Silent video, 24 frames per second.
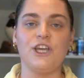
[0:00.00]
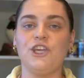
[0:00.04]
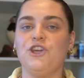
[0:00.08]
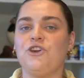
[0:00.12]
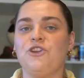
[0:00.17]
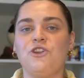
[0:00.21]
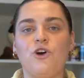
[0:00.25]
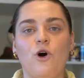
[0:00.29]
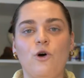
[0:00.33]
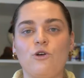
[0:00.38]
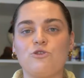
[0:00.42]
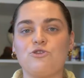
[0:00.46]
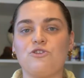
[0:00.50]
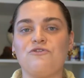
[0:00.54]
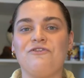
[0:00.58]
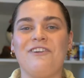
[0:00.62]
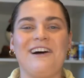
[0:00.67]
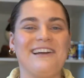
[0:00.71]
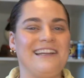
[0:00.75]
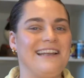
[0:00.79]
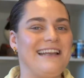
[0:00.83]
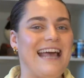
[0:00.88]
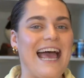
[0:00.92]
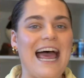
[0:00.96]
You can also
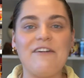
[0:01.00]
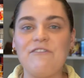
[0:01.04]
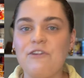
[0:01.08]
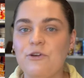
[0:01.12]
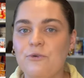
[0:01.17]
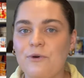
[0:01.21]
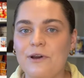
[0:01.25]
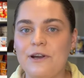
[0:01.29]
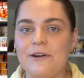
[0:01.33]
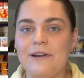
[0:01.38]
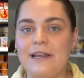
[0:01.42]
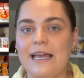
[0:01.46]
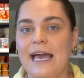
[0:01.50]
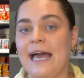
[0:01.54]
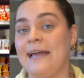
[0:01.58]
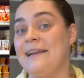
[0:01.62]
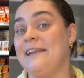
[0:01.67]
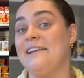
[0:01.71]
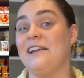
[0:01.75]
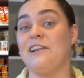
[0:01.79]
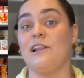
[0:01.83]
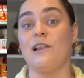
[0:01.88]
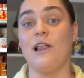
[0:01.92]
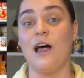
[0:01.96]
find it everywhere and
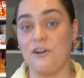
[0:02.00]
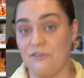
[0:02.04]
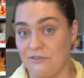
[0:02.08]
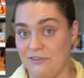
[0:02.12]
in a lot